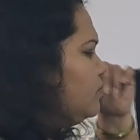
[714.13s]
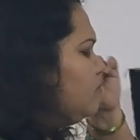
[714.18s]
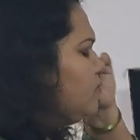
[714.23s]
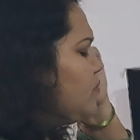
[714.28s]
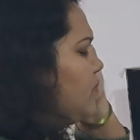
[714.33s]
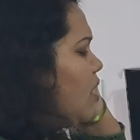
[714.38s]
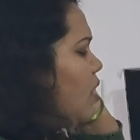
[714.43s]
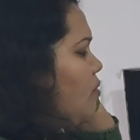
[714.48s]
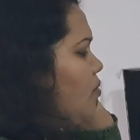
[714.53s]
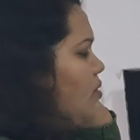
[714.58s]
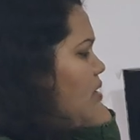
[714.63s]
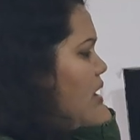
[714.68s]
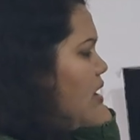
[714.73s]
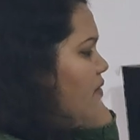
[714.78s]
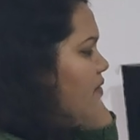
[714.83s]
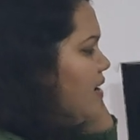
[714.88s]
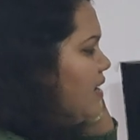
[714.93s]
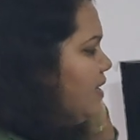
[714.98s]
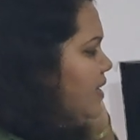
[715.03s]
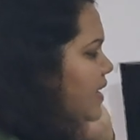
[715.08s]
Now
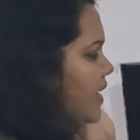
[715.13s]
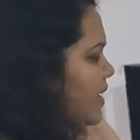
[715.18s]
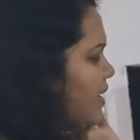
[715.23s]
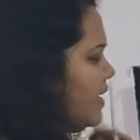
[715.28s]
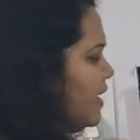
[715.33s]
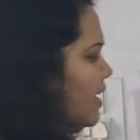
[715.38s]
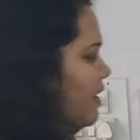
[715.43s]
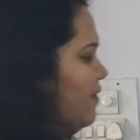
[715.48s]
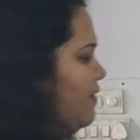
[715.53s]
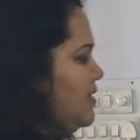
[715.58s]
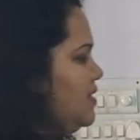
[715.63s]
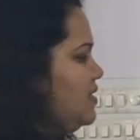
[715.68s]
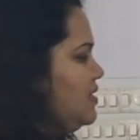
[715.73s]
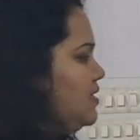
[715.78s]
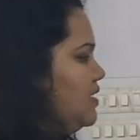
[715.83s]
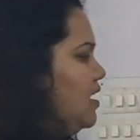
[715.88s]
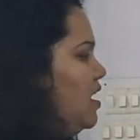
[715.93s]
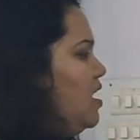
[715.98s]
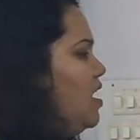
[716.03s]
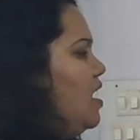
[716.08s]
novelty and relevance.
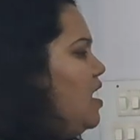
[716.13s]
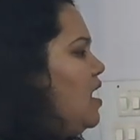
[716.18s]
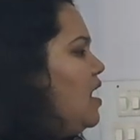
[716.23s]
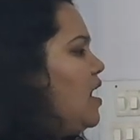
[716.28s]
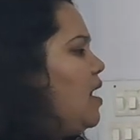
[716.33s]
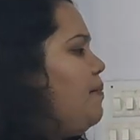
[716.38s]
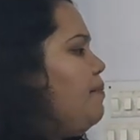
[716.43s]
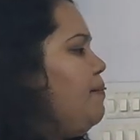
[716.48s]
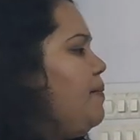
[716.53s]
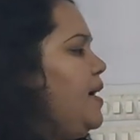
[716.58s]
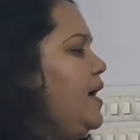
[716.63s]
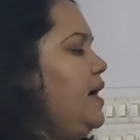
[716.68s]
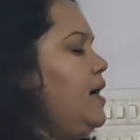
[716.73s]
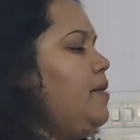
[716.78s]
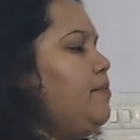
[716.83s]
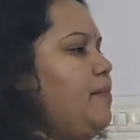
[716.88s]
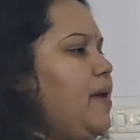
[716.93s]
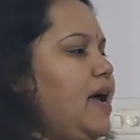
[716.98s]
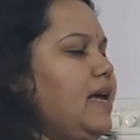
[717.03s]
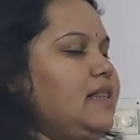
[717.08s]

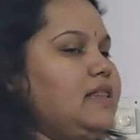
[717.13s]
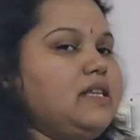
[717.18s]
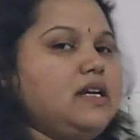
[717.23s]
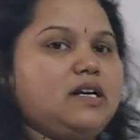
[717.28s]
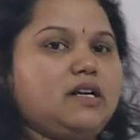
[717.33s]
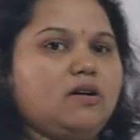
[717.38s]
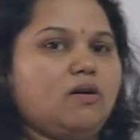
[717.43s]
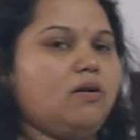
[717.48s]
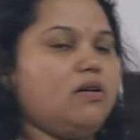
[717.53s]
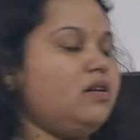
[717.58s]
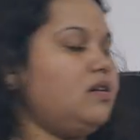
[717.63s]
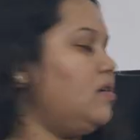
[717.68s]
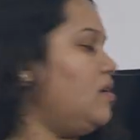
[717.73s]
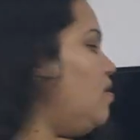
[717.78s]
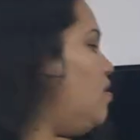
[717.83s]
Combined math and art,